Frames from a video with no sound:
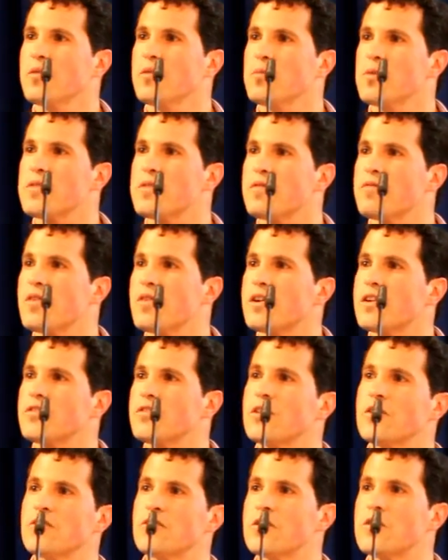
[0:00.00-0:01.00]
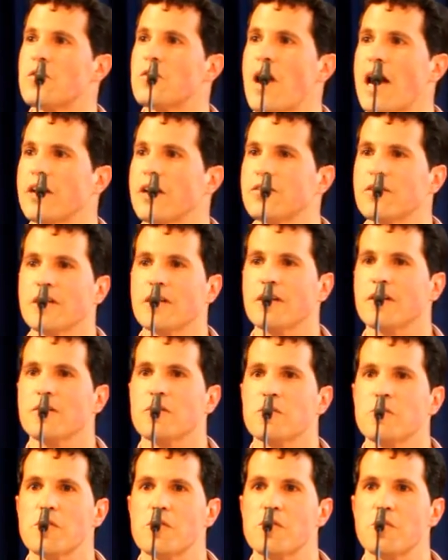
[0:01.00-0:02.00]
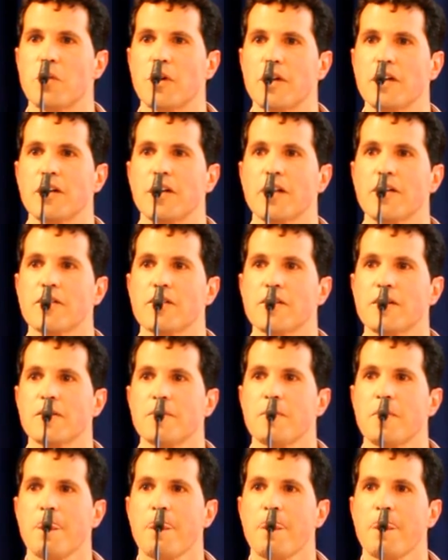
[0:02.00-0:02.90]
with the vertices interacting with one another.